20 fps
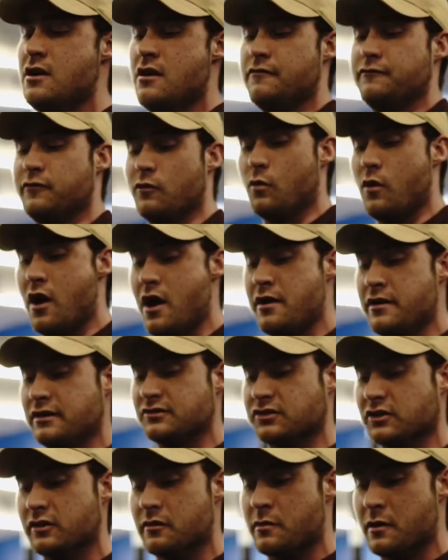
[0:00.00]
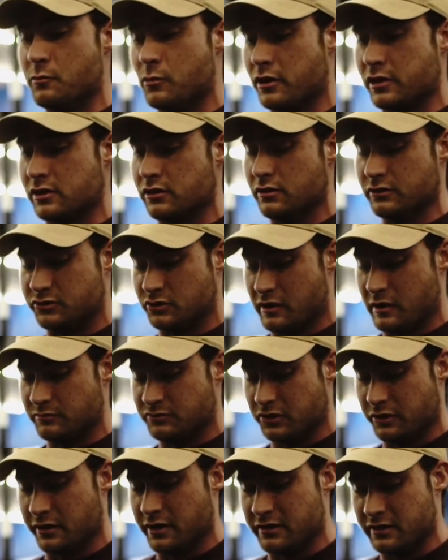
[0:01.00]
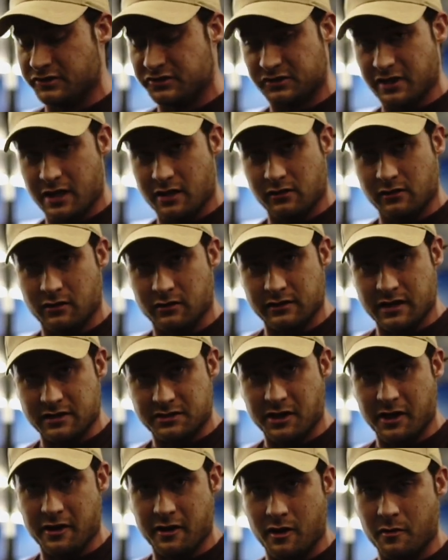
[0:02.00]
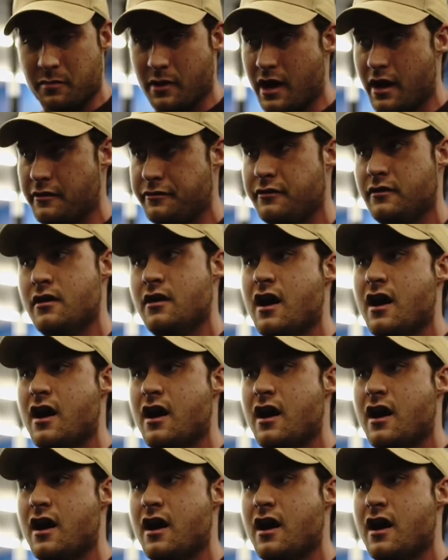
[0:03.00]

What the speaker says: For one, it's a little bit more close grip, so you're going to stay along that tight arm path.